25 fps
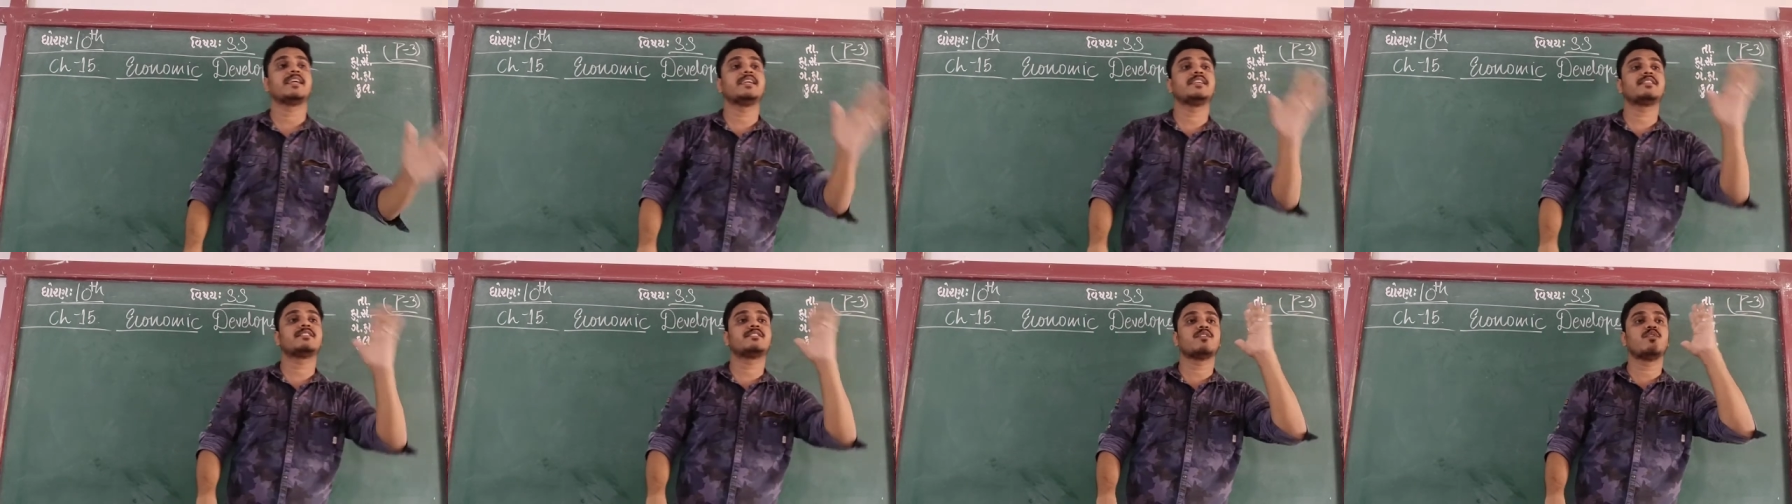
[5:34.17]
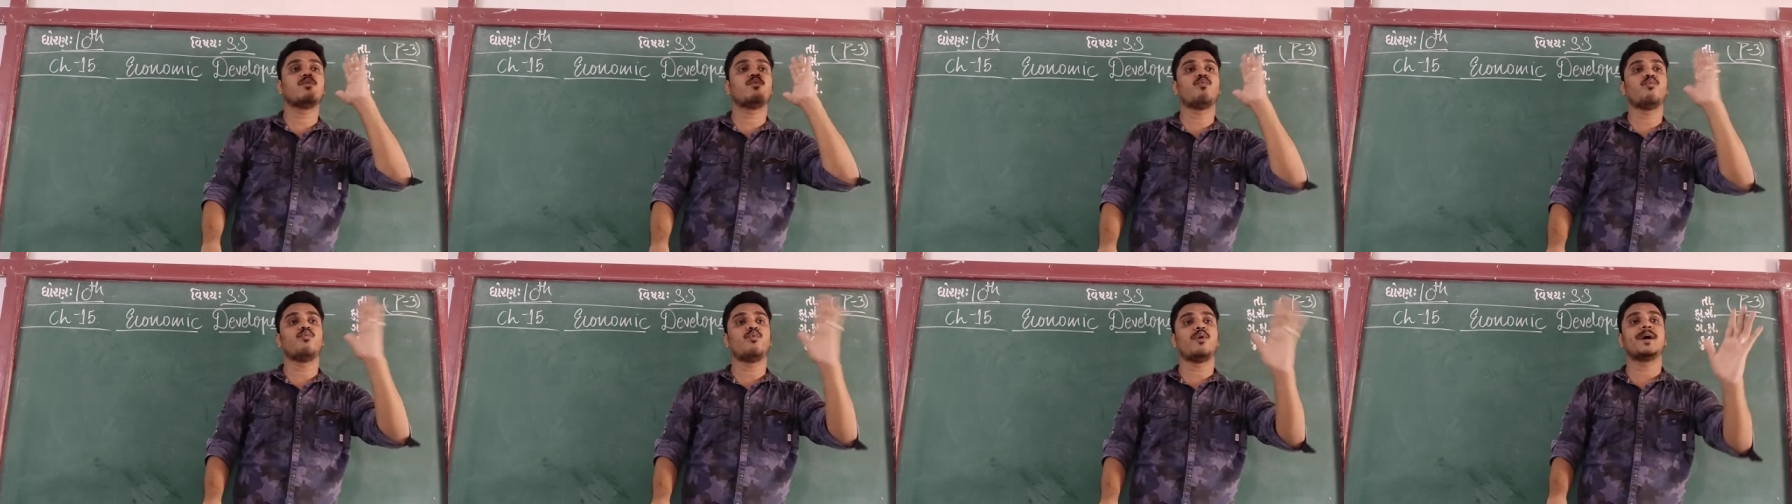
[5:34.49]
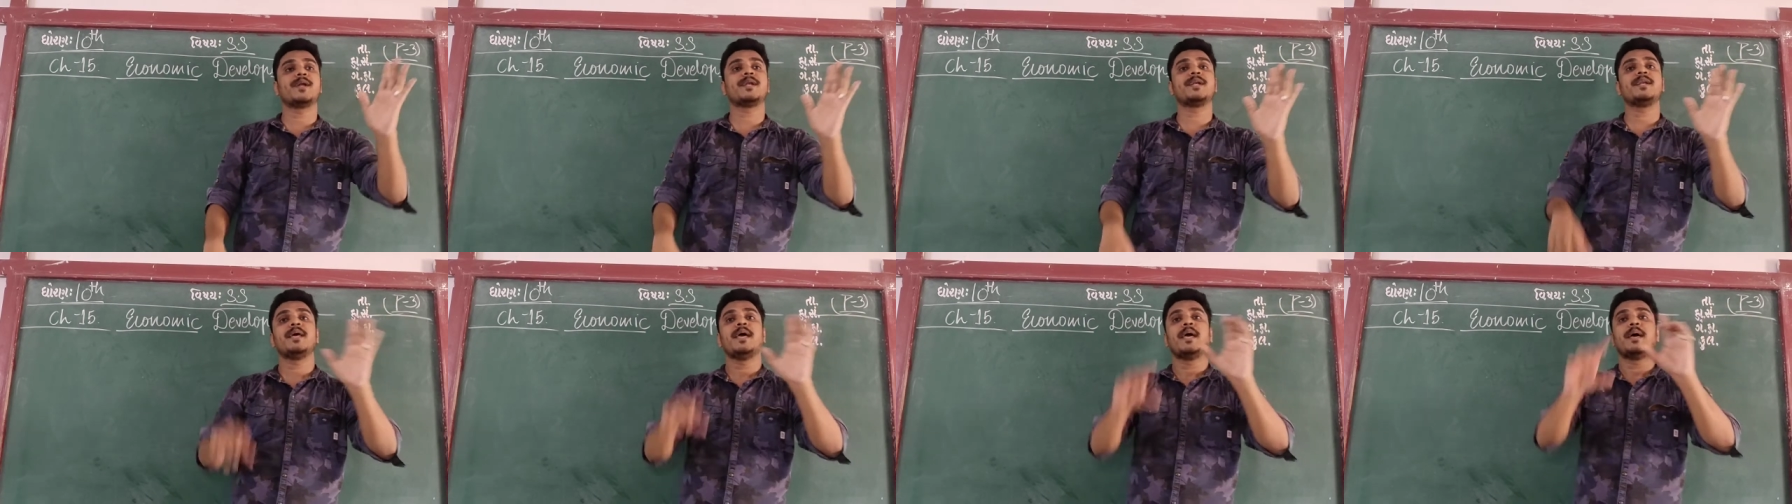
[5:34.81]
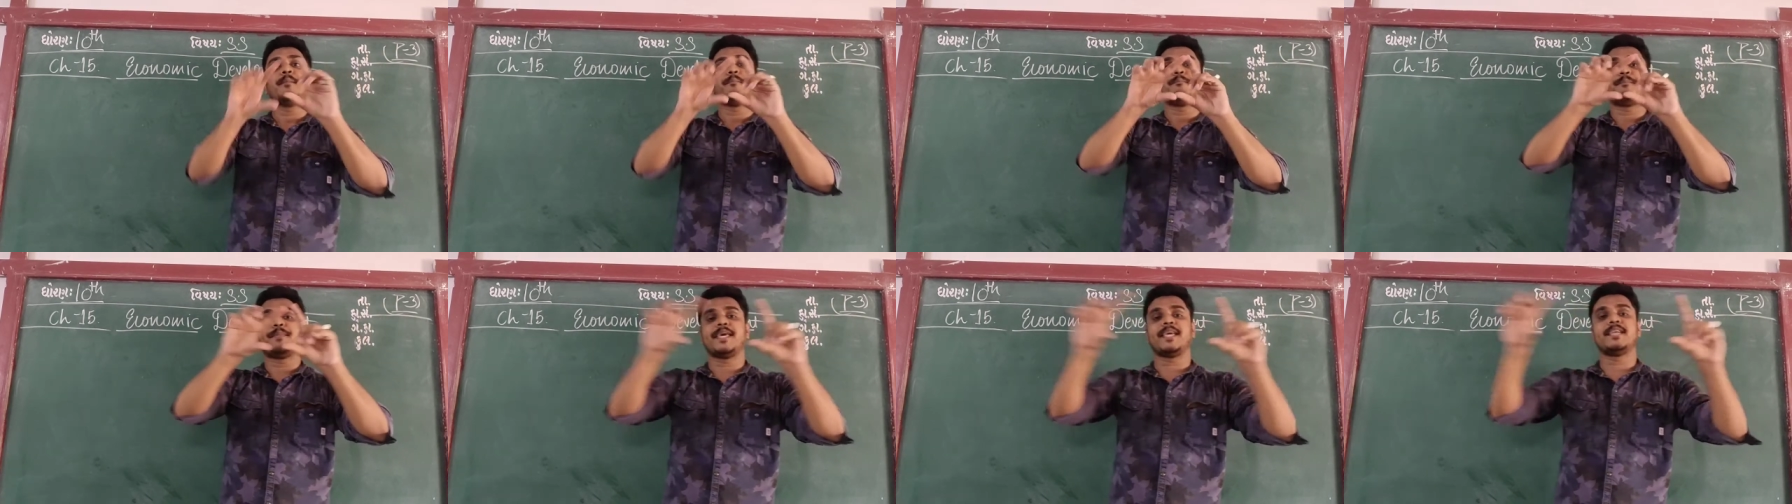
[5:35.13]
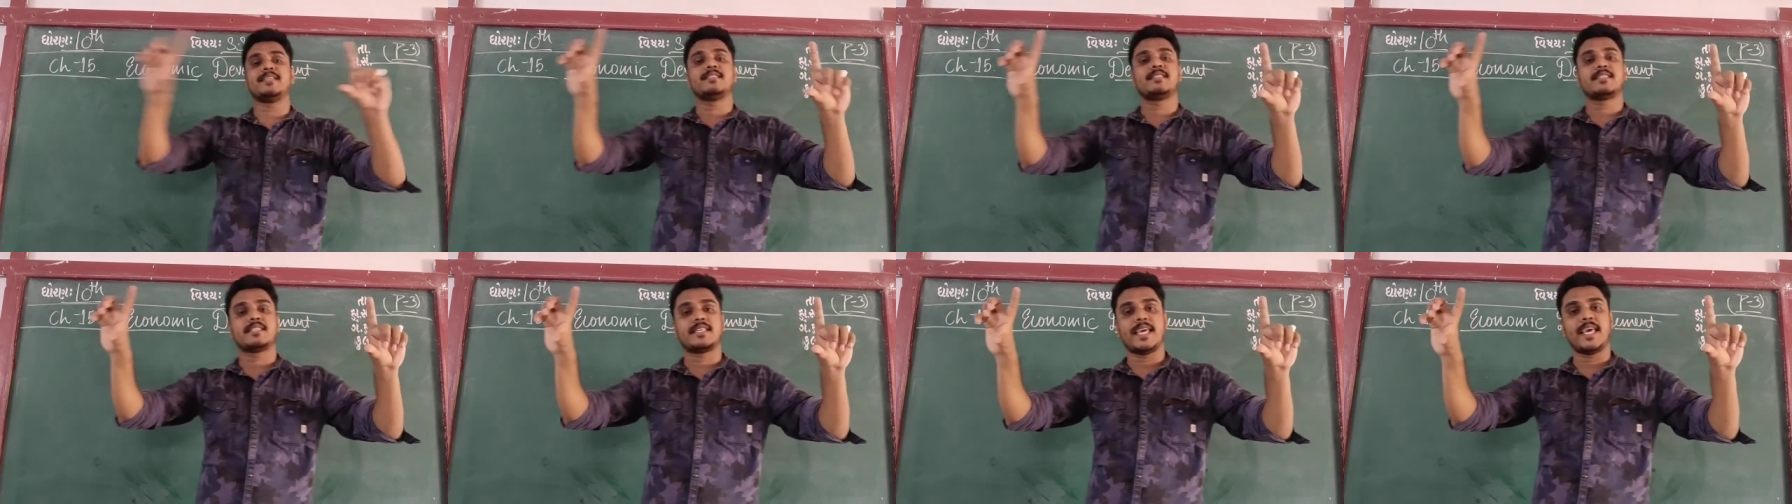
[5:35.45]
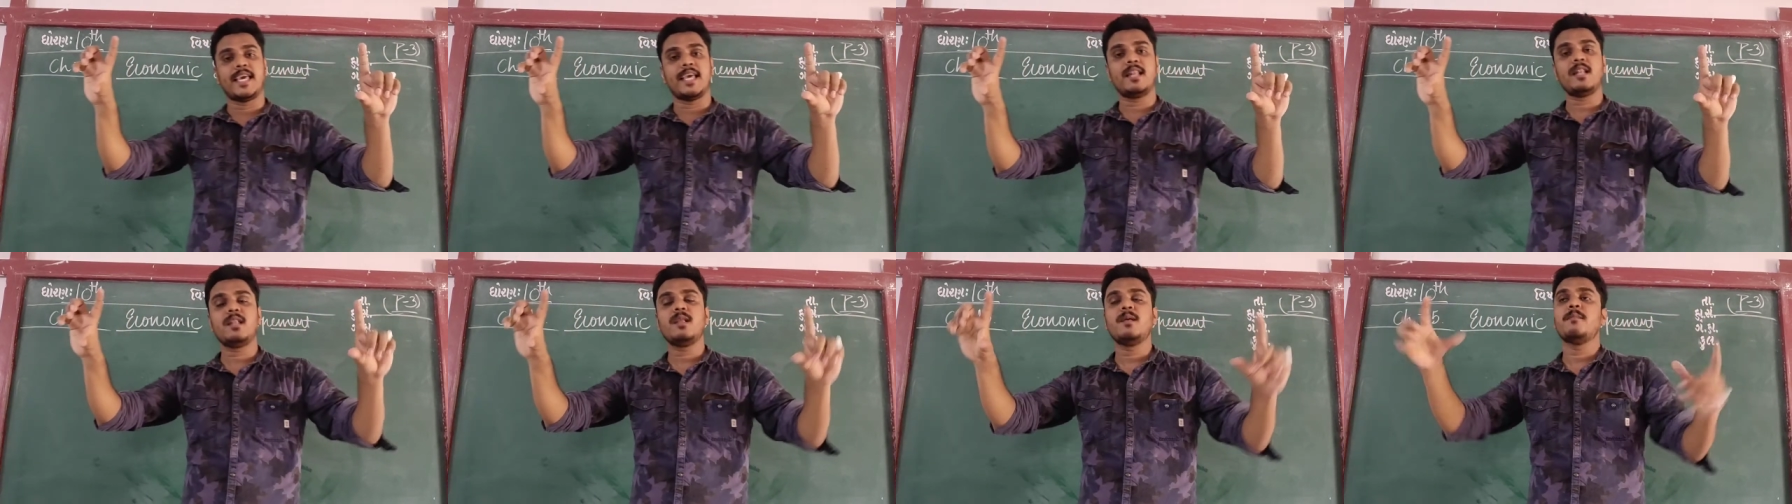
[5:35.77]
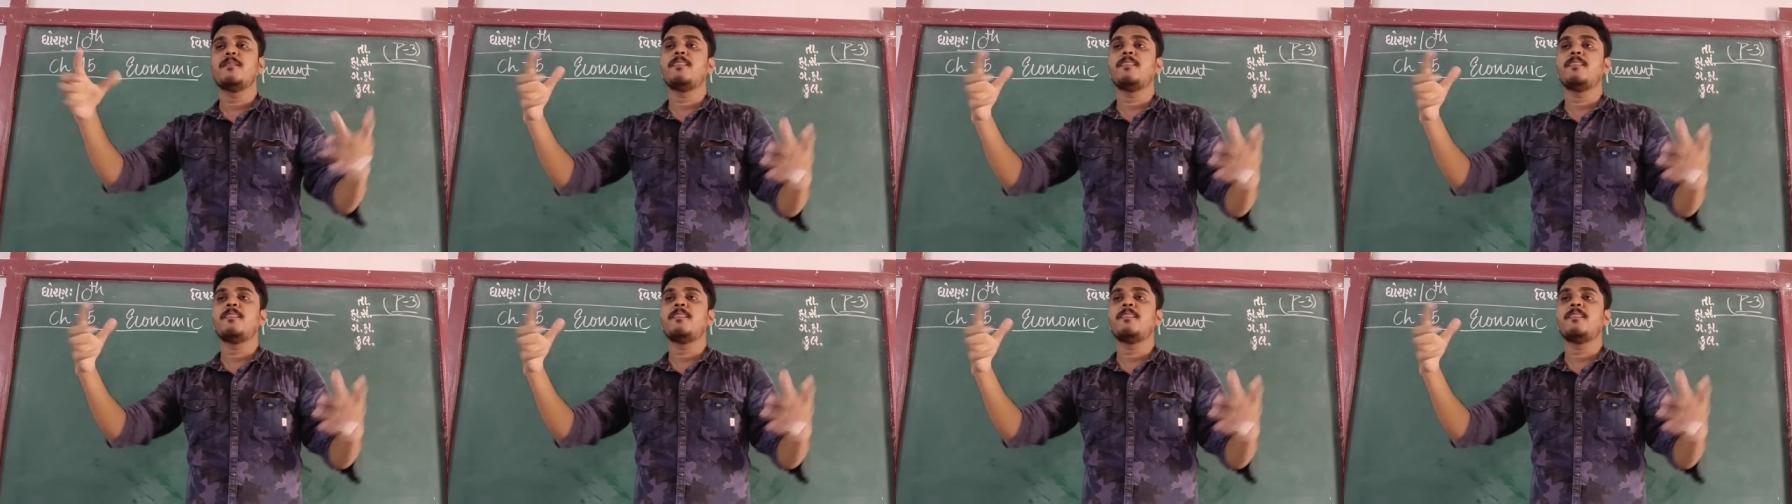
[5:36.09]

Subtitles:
it's a one pay scale,